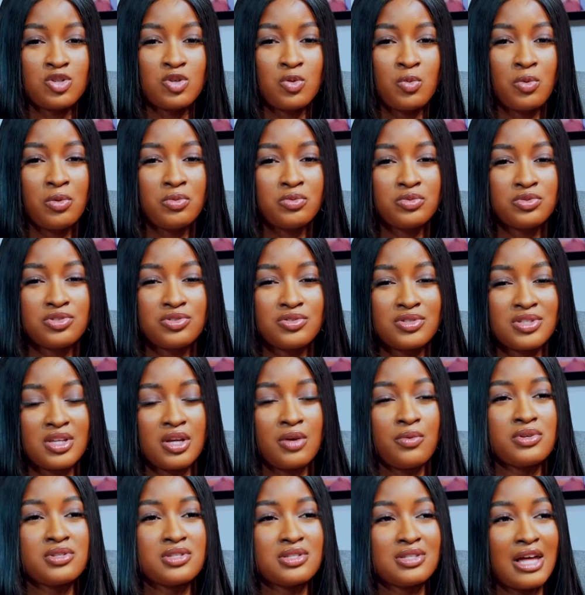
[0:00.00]
So what would you
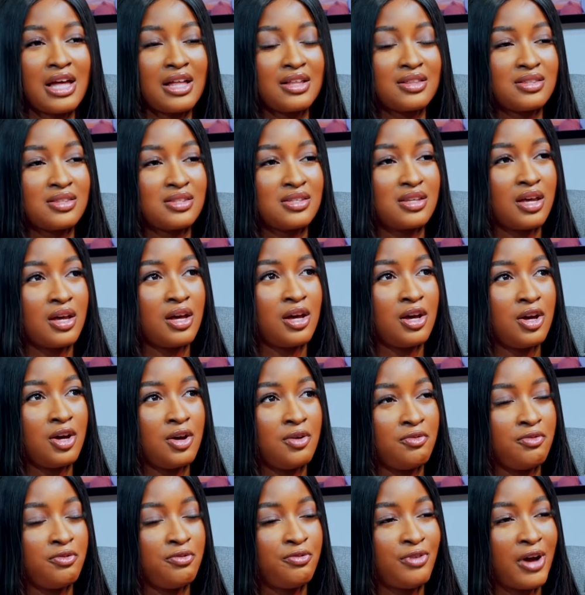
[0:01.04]
say was that
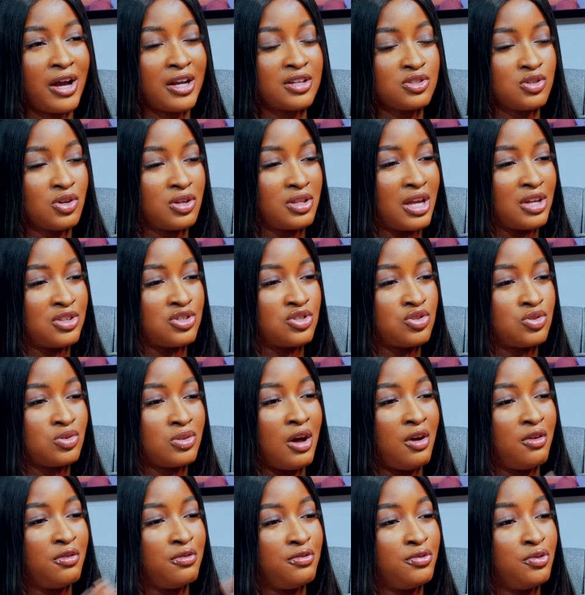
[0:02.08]
factor that stood
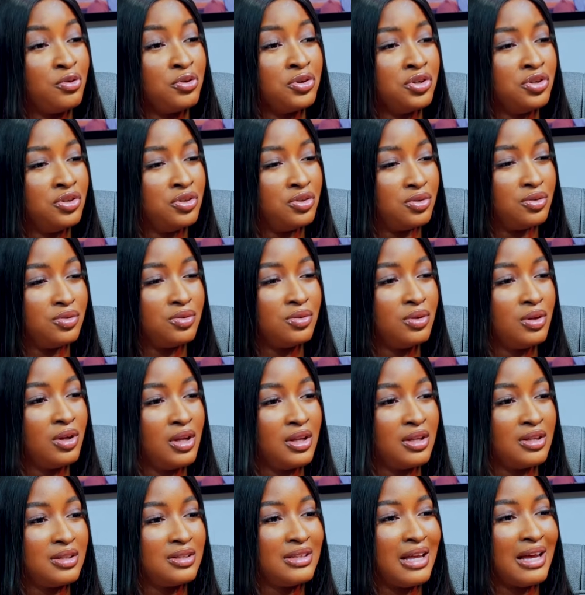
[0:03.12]
out for you
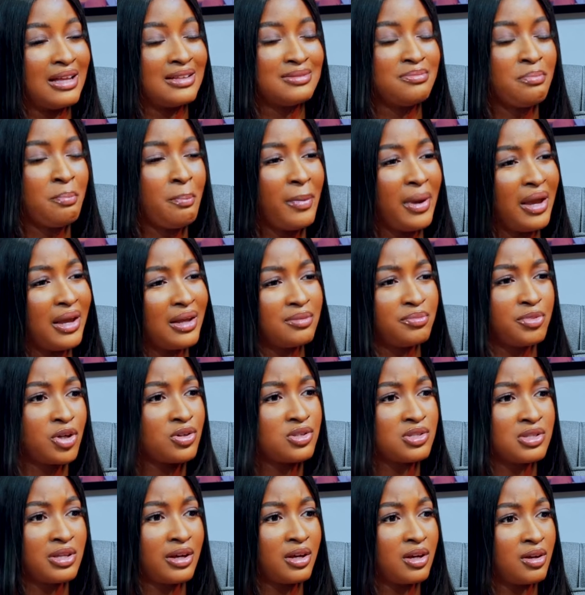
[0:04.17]
that made,
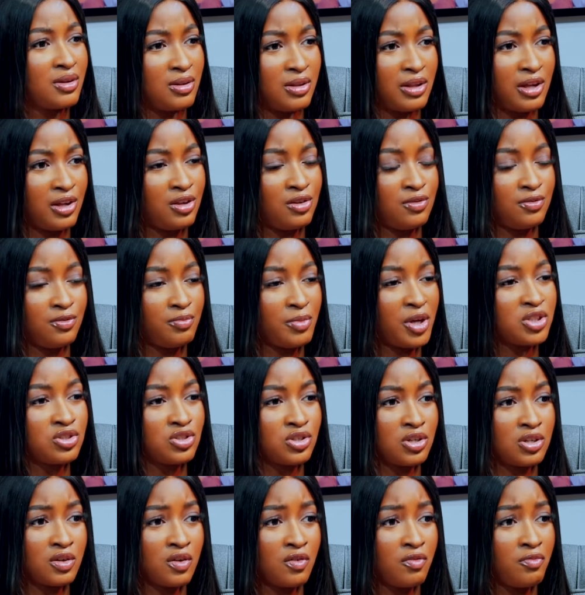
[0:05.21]
because like you've
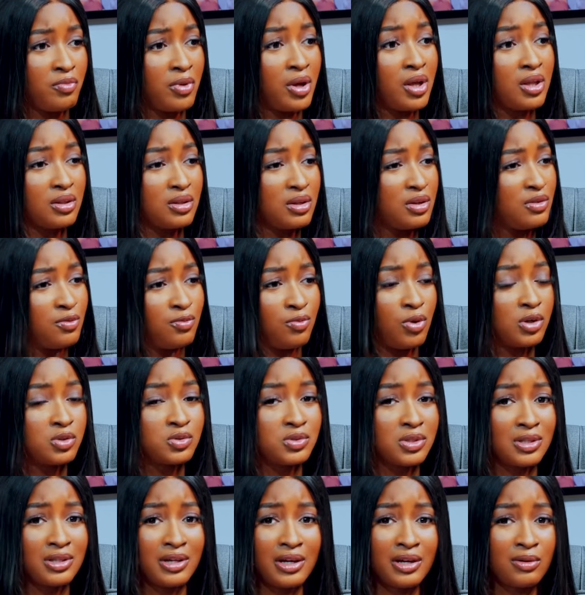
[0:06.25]
mentioned, you've
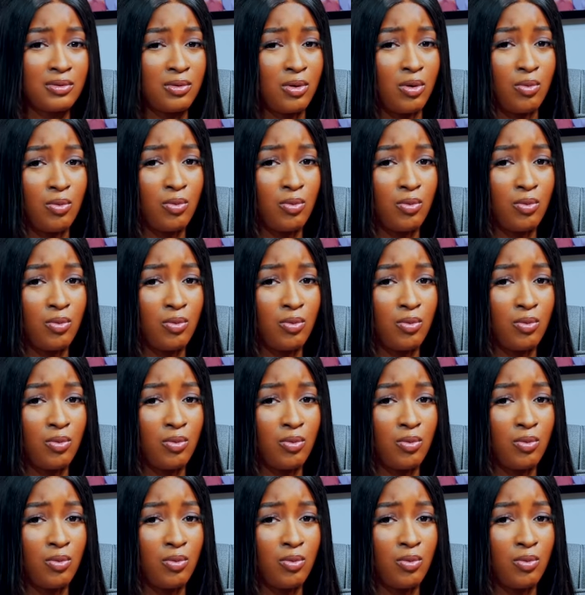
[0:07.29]
worked with like